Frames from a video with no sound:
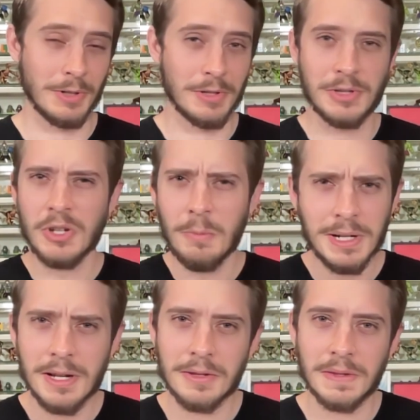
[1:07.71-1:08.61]
There's so
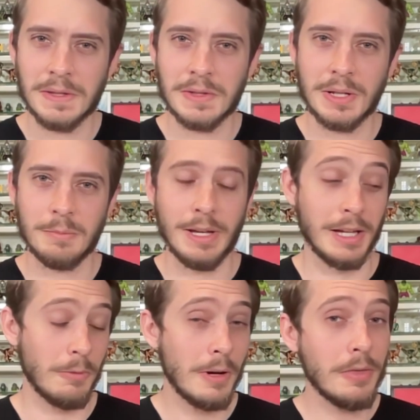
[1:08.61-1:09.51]
many other things you could
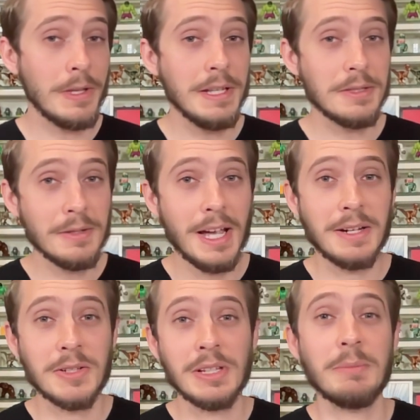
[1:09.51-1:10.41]
make. Well, these are
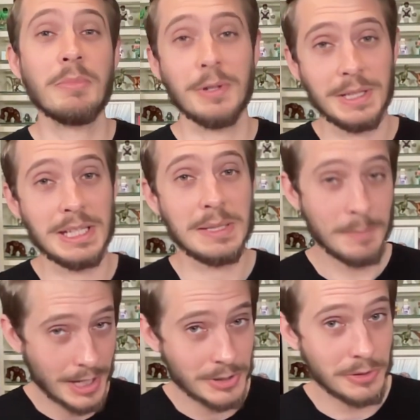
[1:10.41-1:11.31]
actually pretty
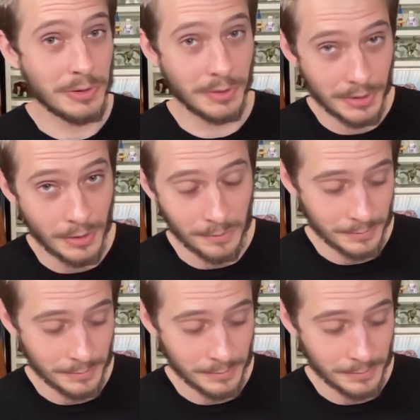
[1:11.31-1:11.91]
special gnomes.